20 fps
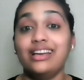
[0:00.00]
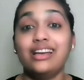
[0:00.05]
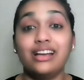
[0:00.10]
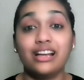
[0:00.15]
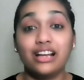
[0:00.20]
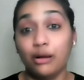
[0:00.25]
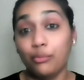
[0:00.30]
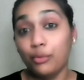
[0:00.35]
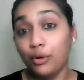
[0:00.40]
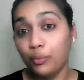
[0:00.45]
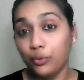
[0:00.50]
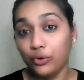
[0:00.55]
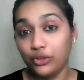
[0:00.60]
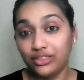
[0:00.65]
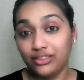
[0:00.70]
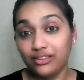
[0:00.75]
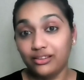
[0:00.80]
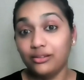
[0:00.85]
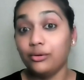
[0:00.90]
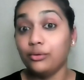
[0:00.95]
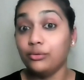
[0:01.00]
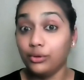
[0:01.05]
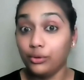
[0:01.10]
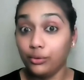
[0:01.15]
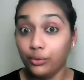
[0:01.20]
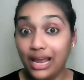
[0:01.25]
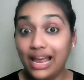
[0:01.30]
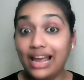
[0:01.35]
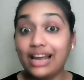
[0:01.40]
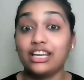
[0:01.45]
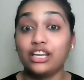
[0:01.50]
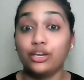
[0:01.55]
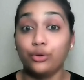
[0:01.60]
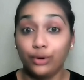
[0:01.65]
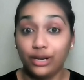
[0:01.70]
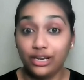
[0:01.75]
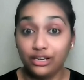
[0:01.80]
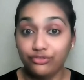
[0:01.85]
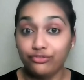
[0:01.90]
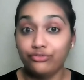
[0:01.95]
come up with the
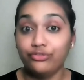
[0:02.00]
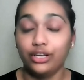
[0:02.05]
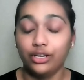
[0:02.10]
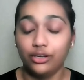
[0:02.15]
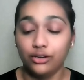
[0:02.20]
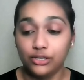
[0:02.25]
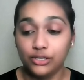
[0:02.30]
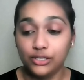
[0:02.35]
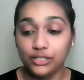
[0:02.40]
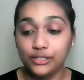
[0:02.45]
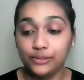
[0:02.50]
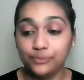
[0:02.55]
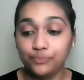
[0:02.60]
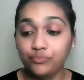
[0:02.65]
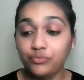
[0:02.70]
accurate figures.